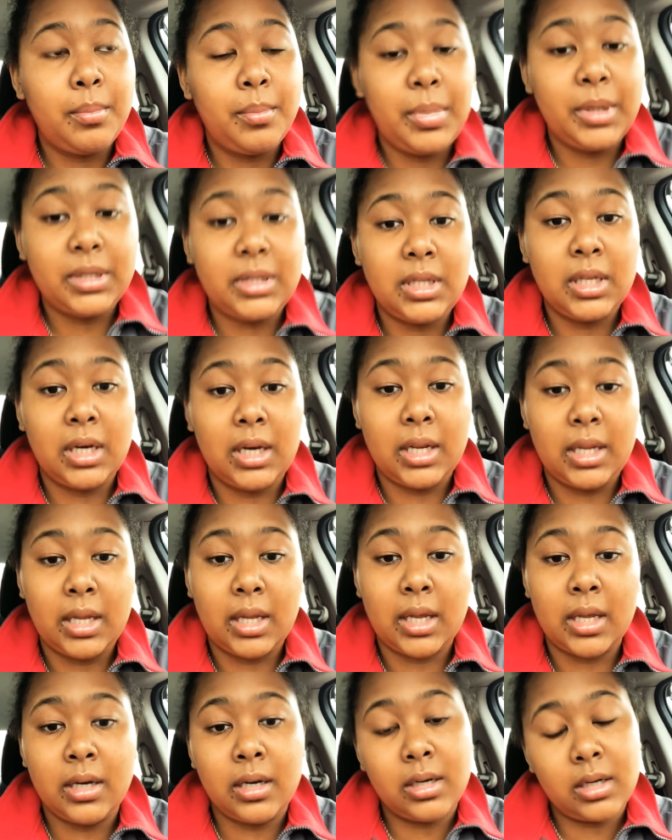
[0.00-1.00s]
put the
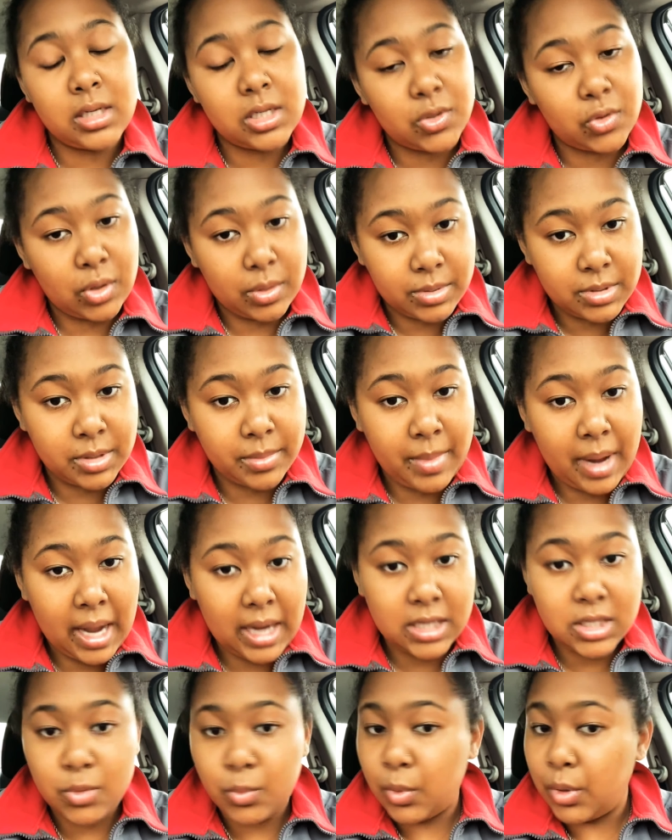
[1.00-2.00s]
link in the description
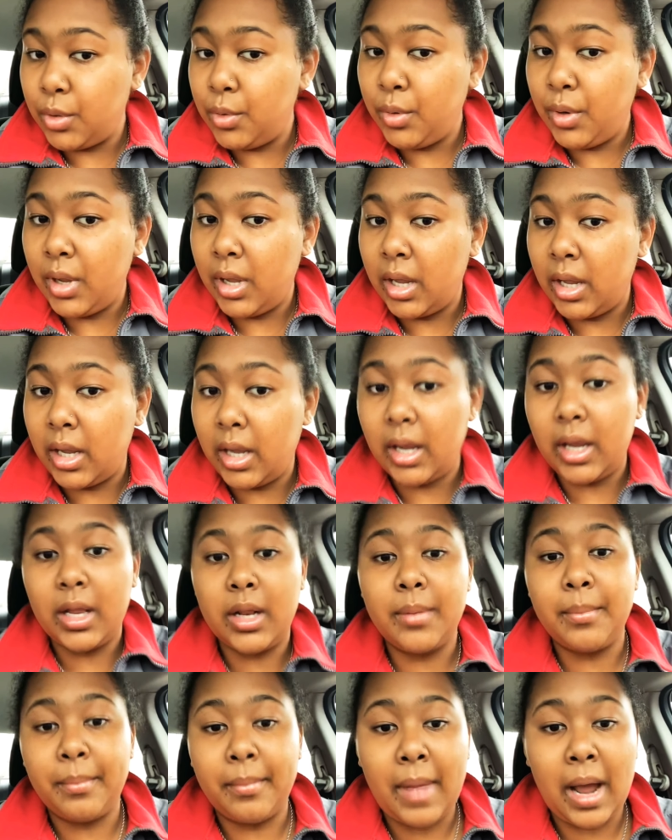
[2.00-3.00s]
box where you can get
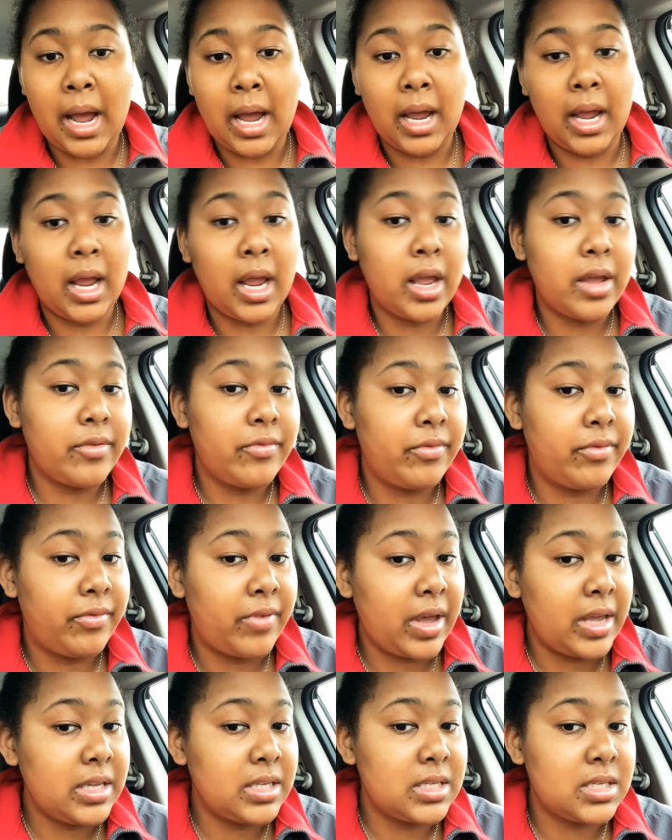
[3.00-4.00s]
my
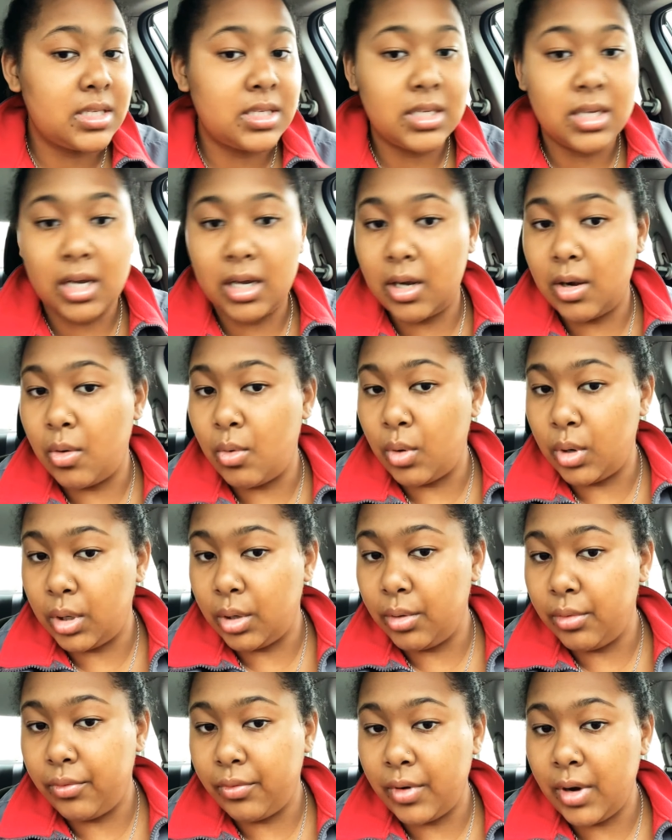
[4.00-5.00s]
face
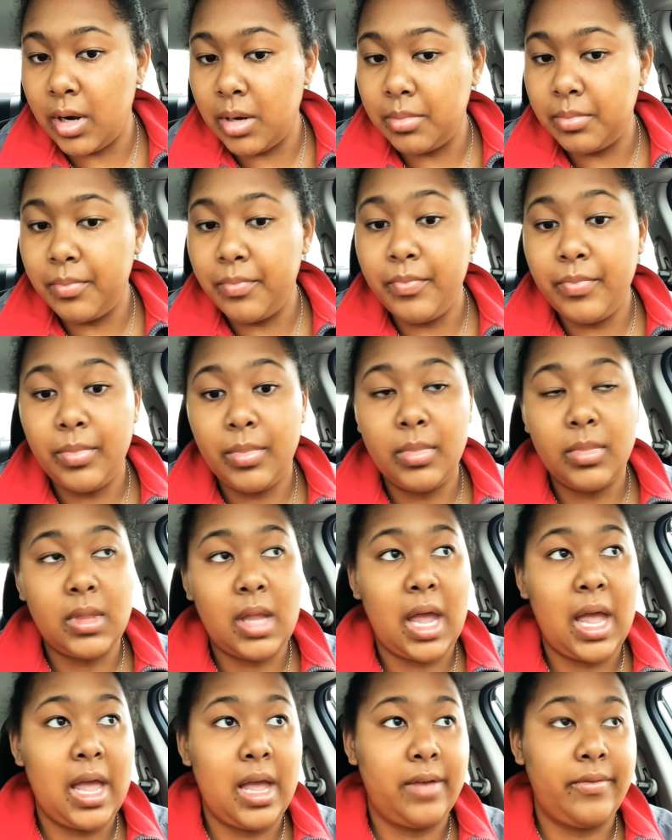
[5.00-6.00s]
oil from.
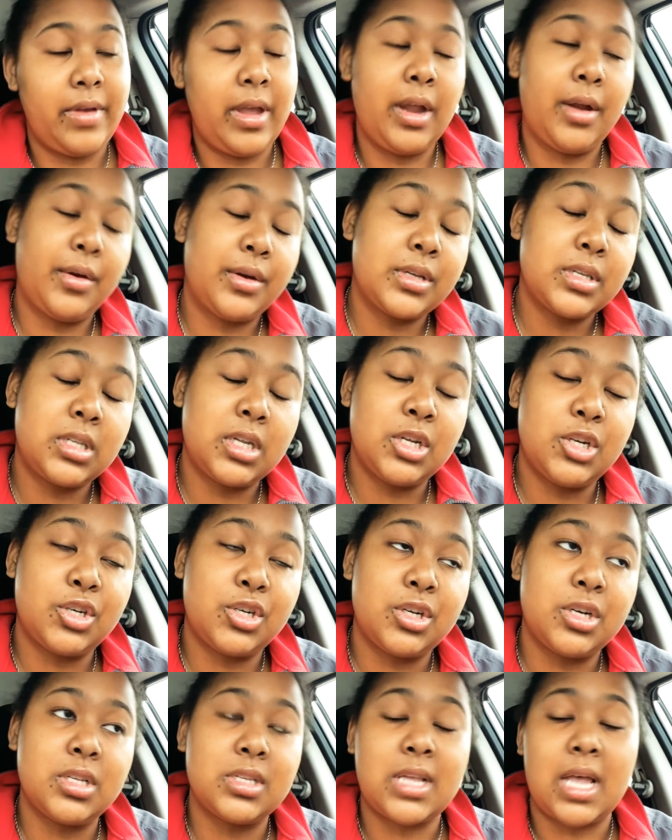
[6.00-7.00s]
I have hair
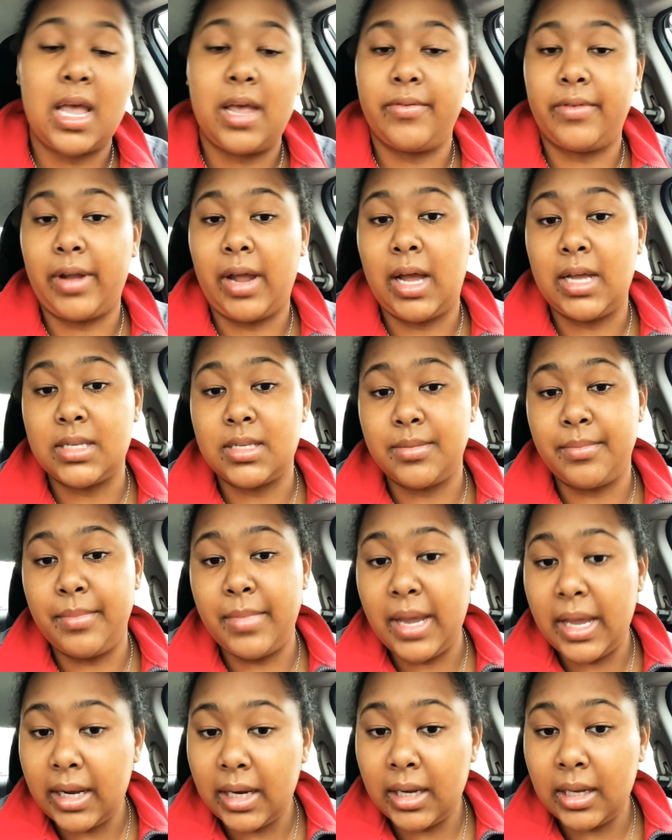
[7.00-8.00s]
extensions, I have
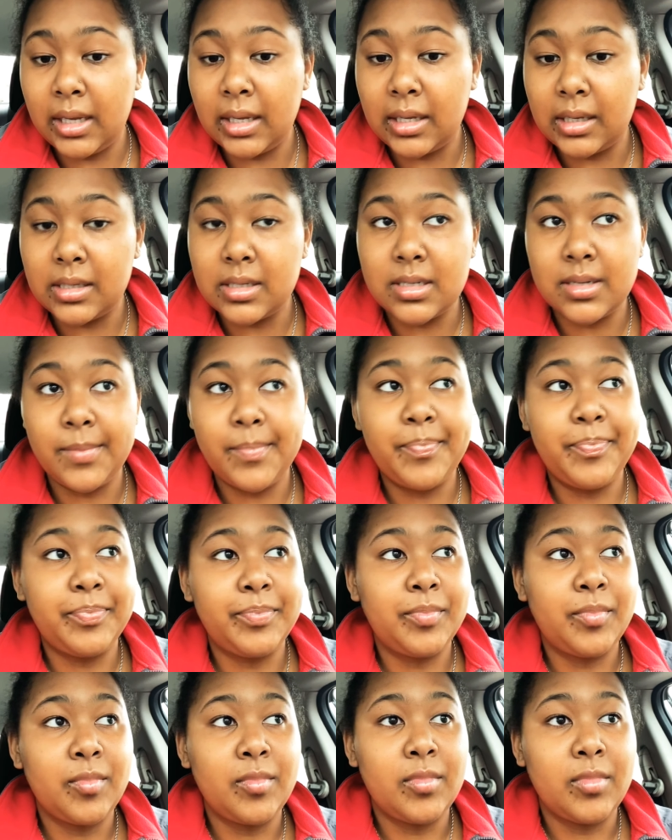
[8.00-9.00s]
cosmetics,
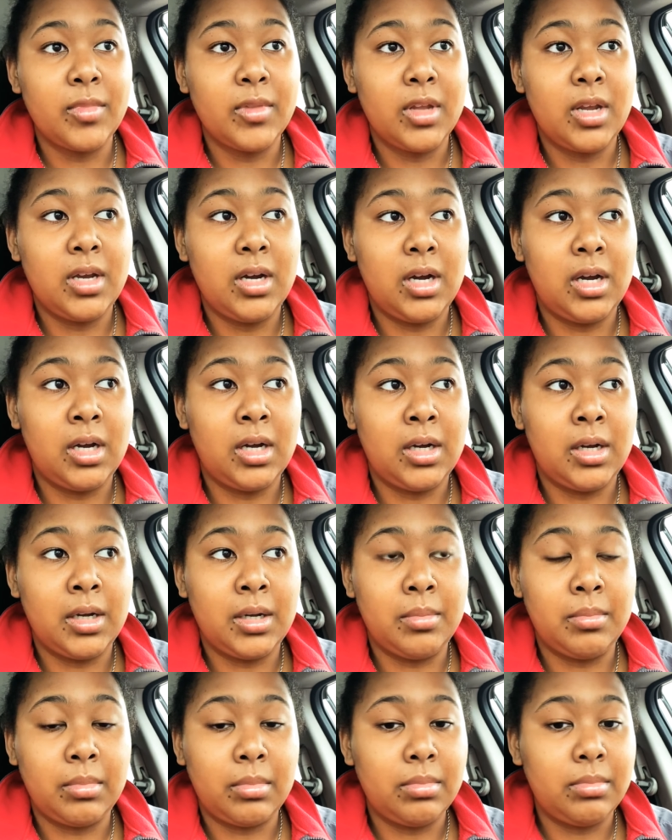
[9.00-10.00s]

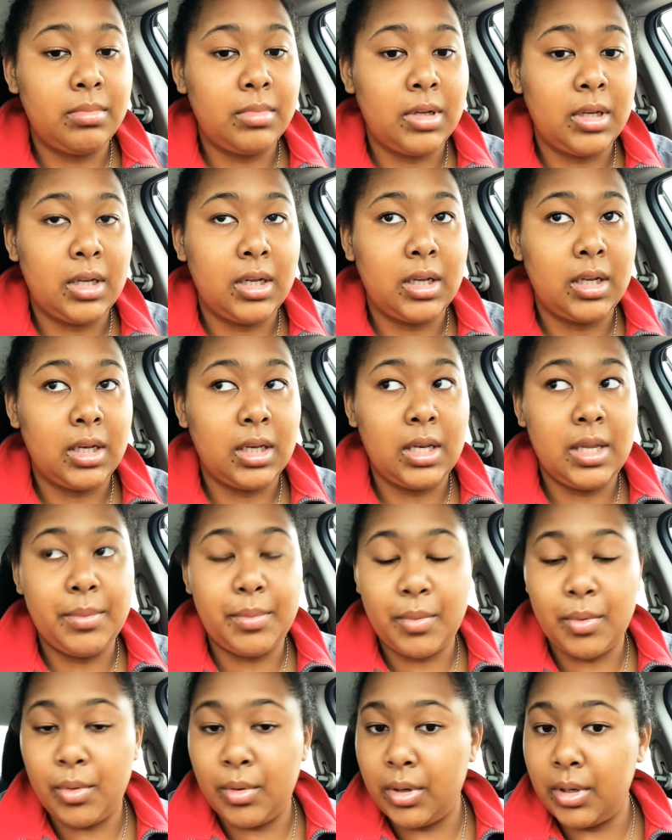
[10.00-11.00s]
um, lip
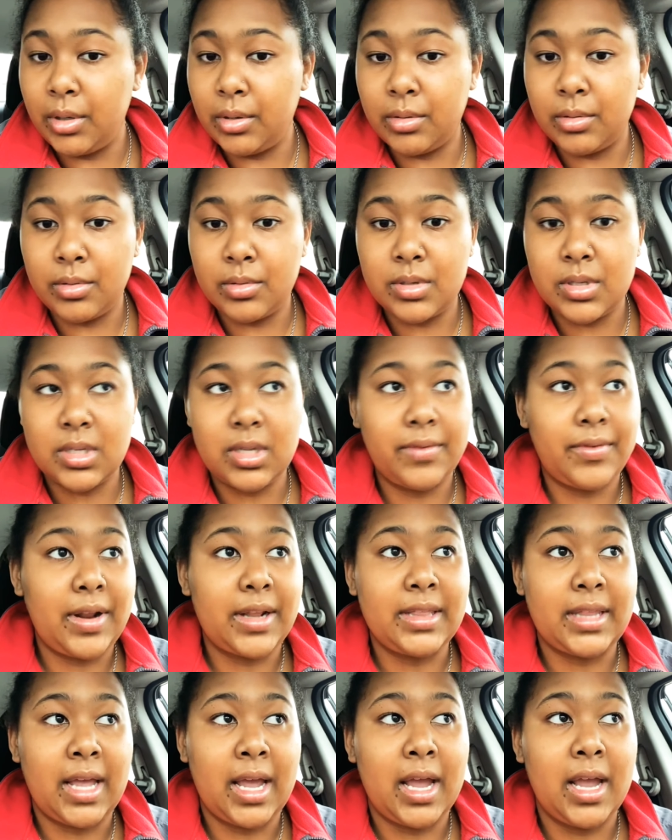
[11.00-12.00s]
oil, stuff
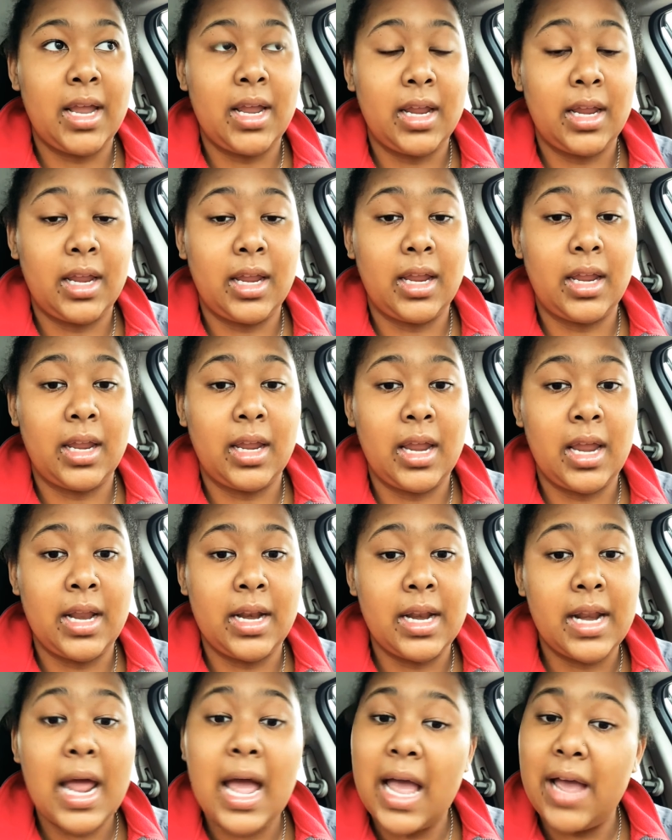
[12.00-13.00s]
like that and
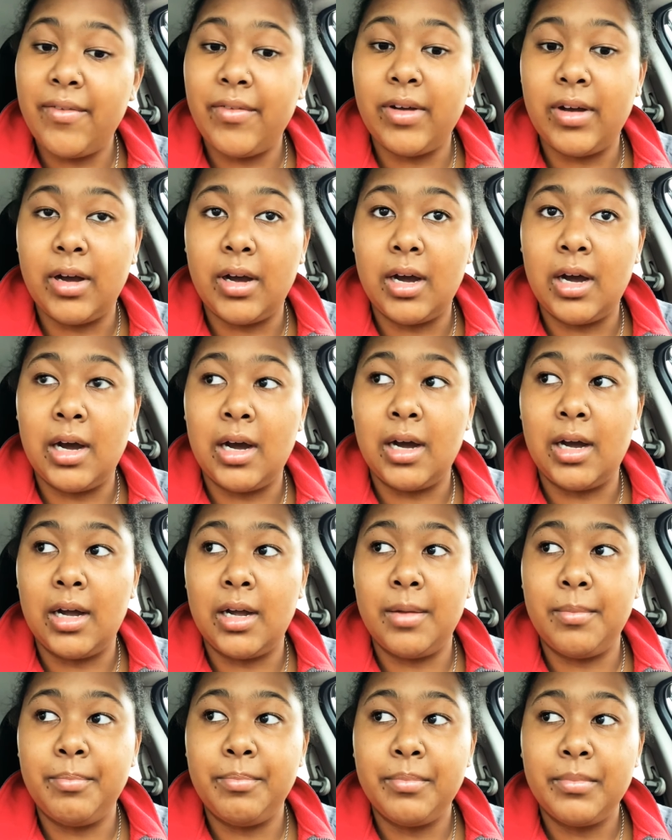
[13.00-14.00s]
then I have a,
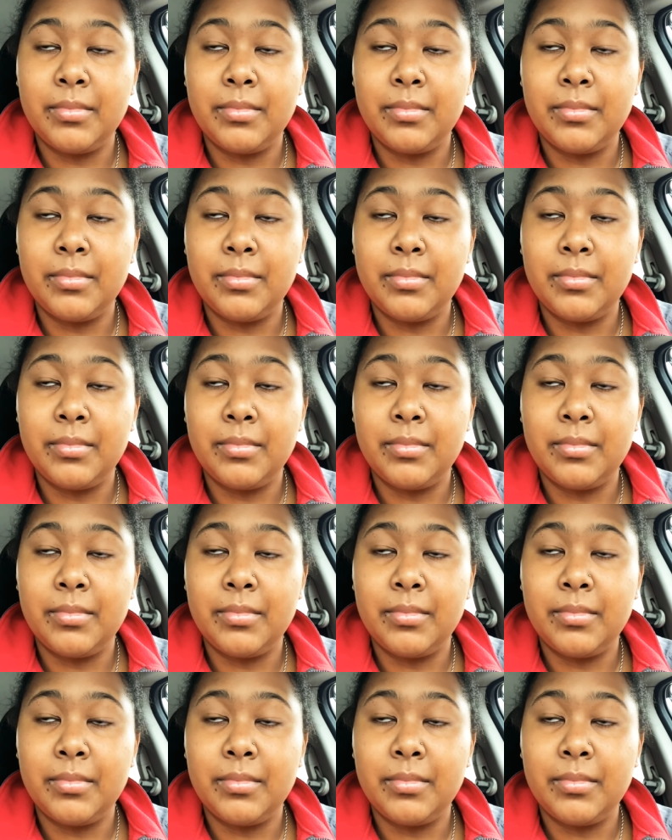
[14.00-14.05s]
a